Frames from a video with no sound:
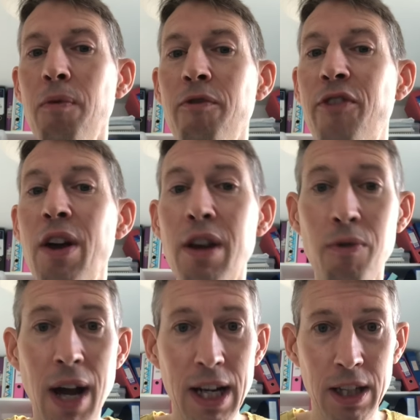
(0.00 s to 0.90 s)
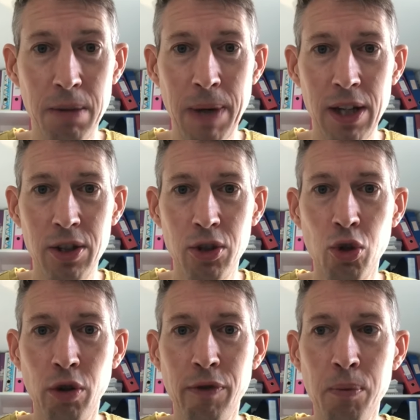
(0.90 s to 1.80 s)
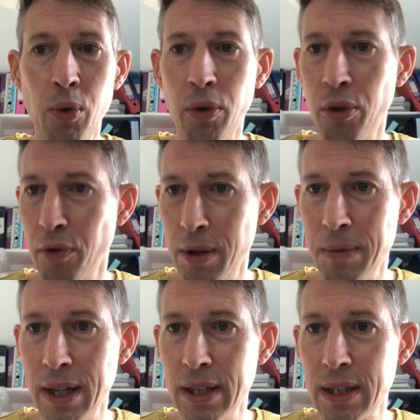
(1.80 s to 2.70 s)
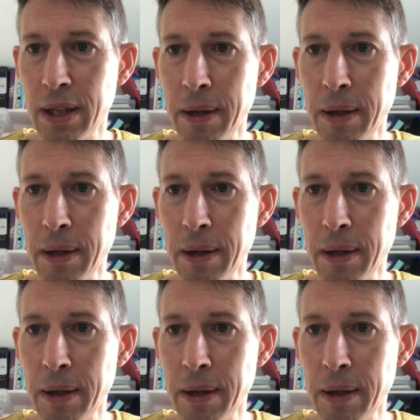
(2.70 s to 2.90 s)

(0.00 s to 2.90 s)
Very rarely do patients talk for more than 3 minutes.